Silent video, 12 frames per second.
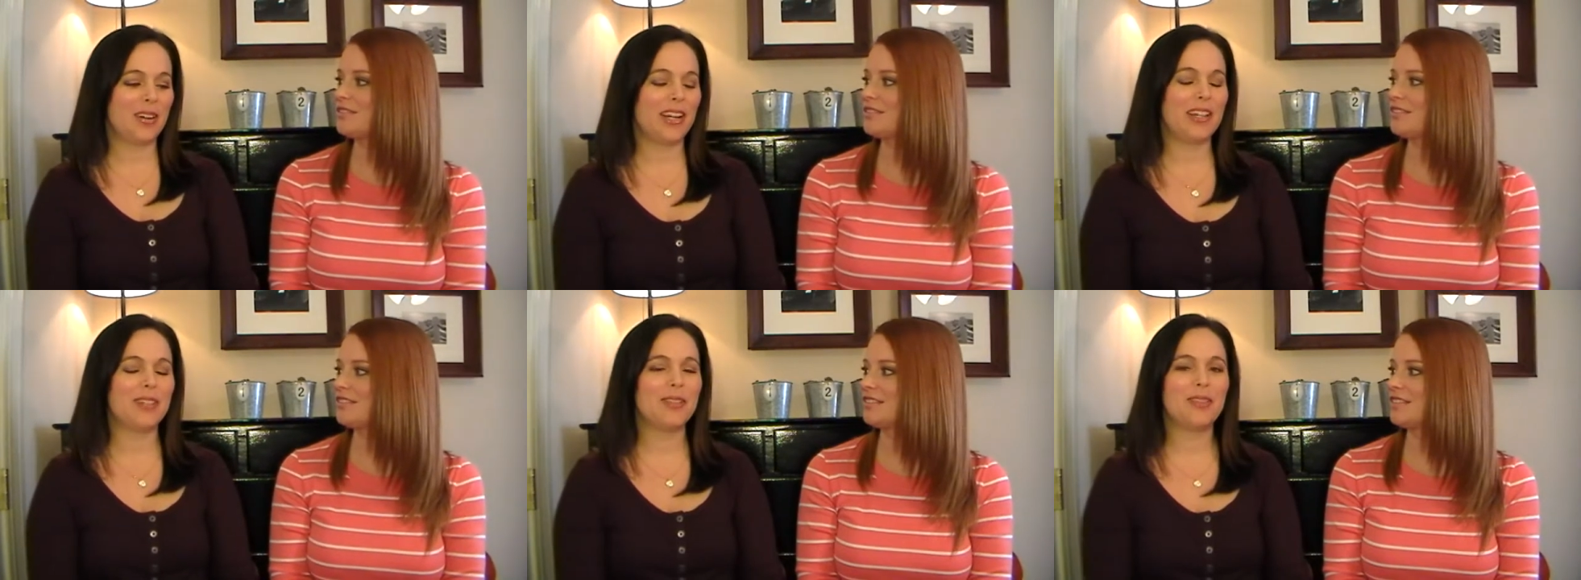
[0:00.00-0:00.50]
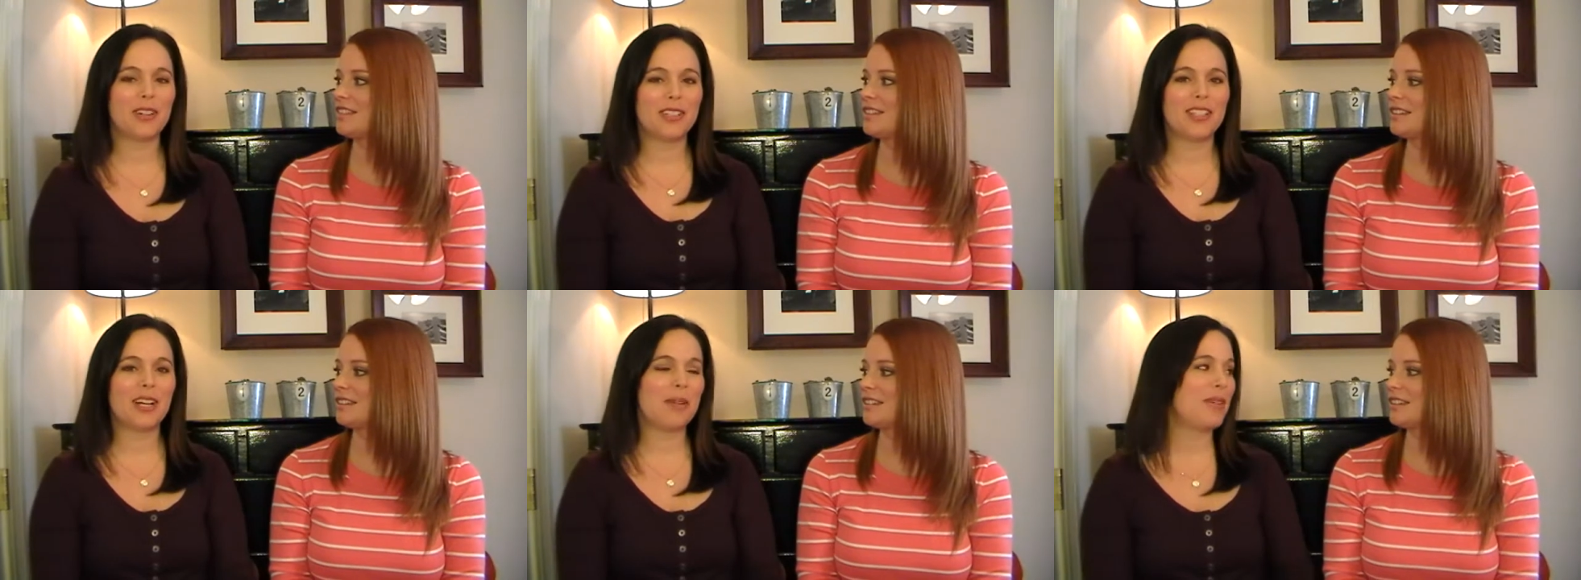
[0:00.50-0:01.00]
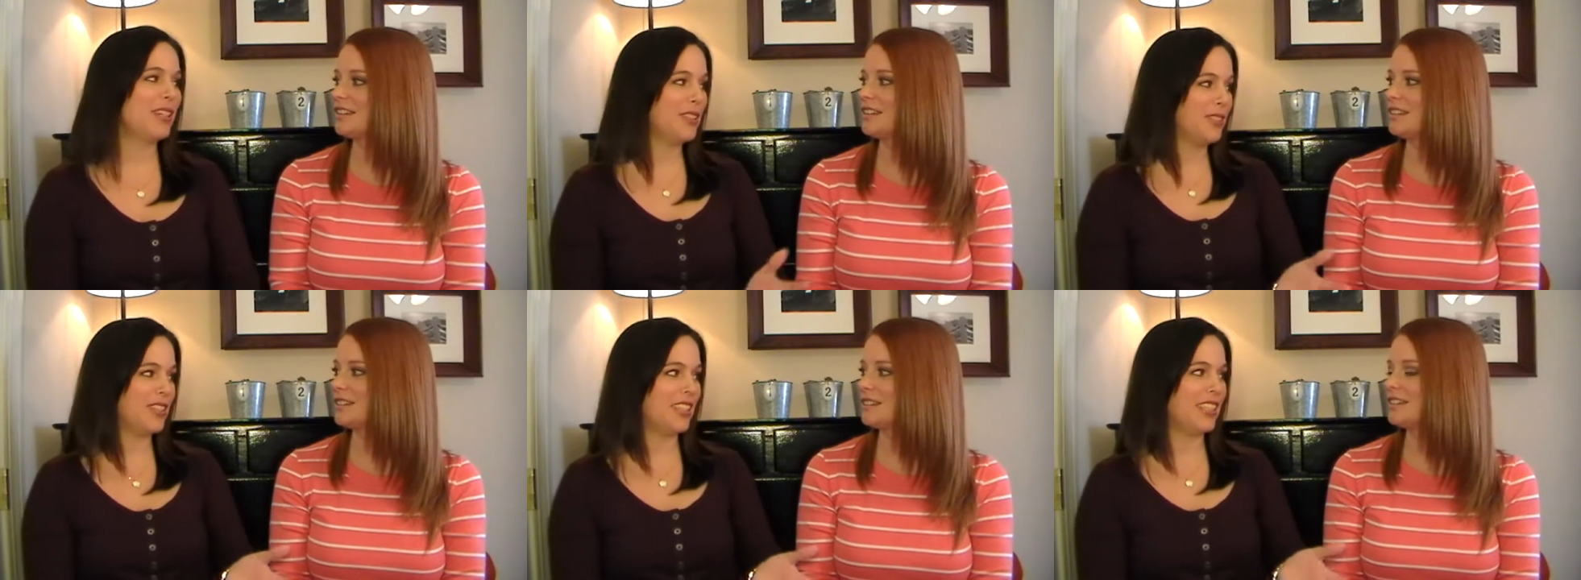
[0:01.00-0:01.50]
Speaker 1: Okay, first time I
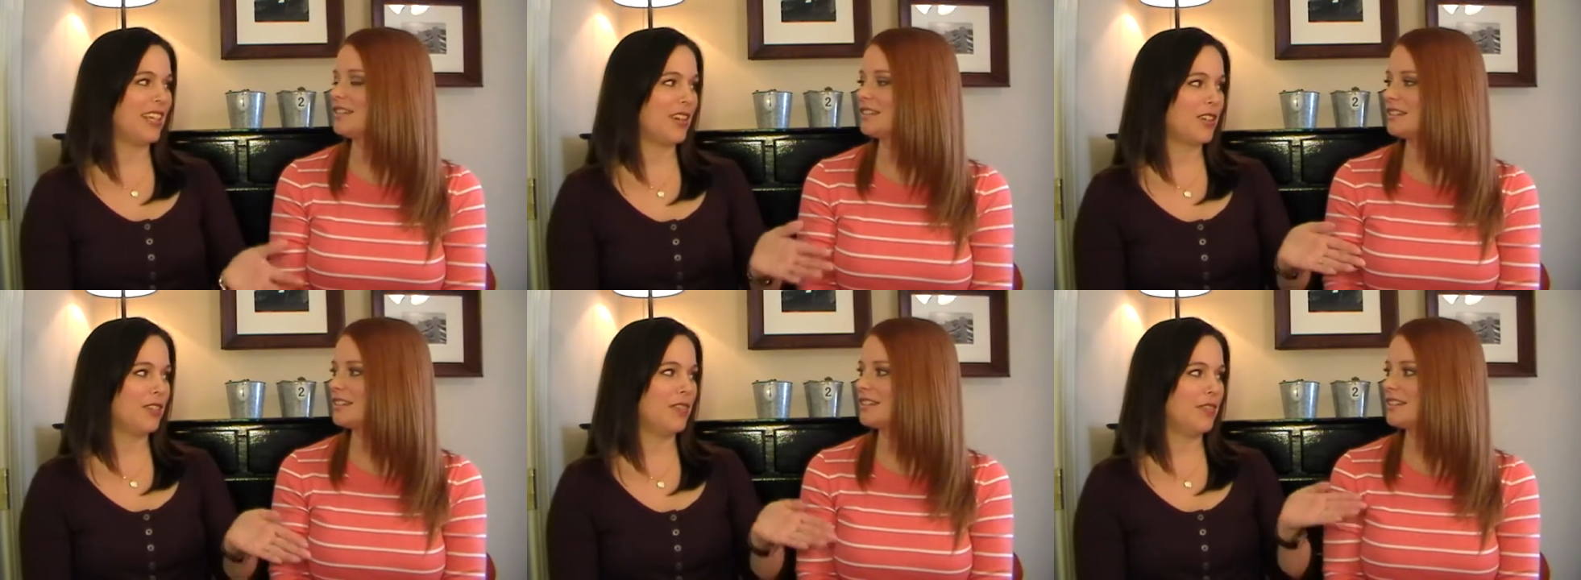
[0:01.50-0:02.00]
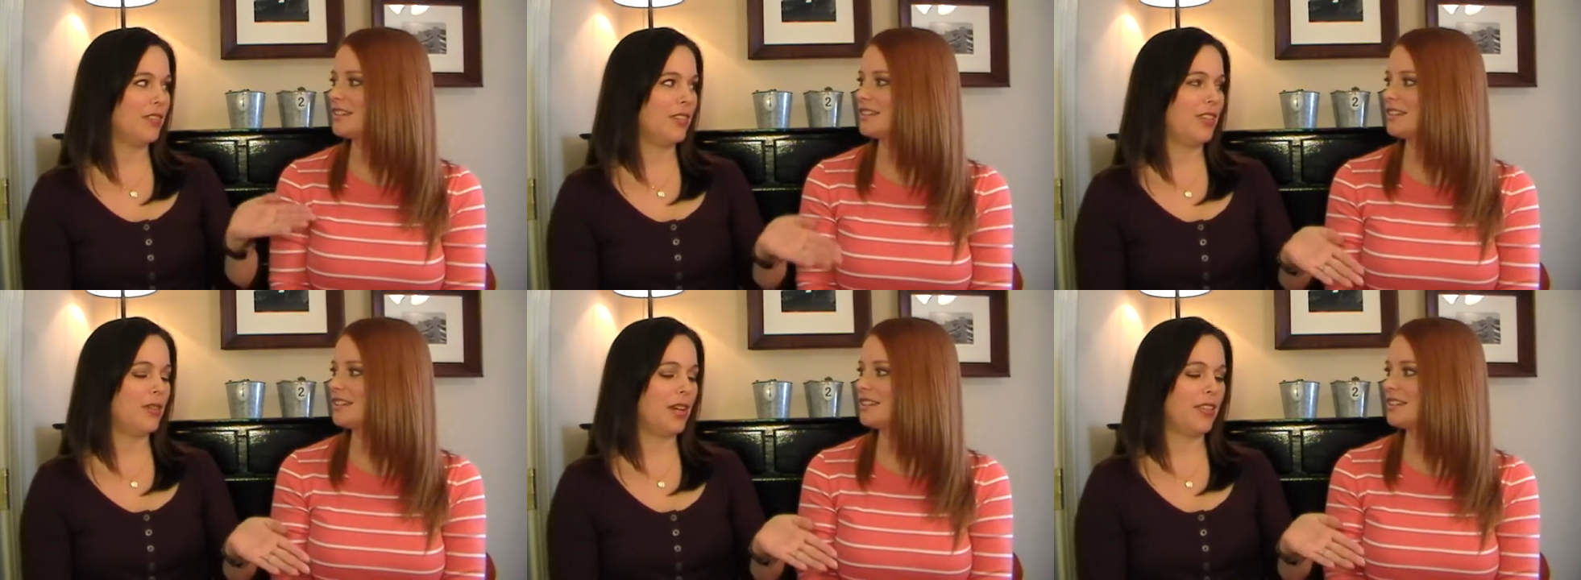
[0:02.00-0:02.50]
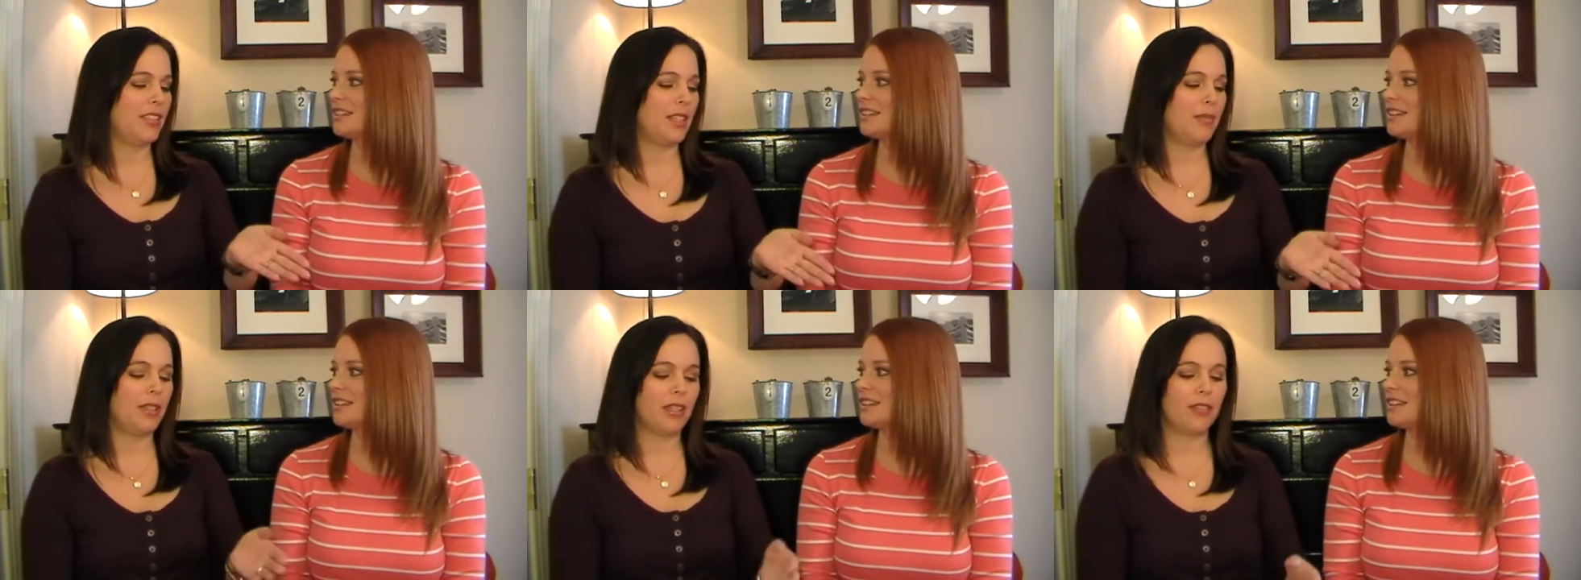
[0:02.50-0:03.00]
used it, I don't know if you had the
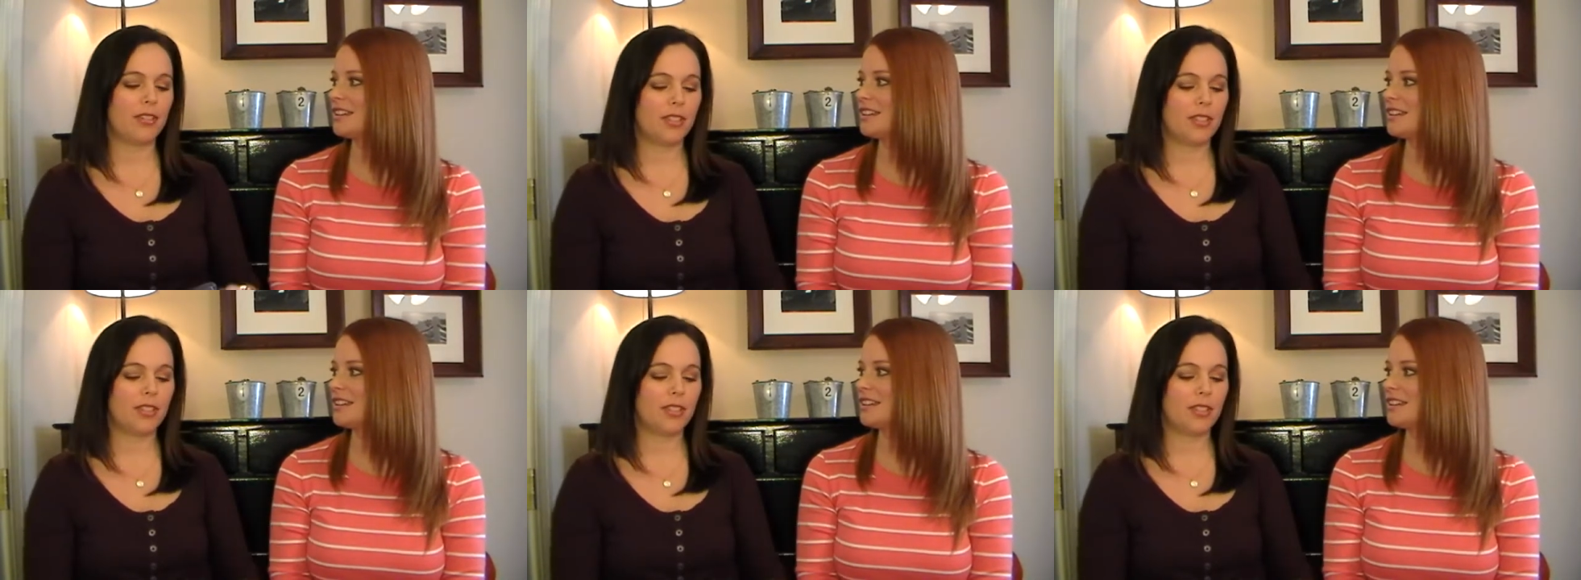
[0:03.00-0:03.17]
same thing.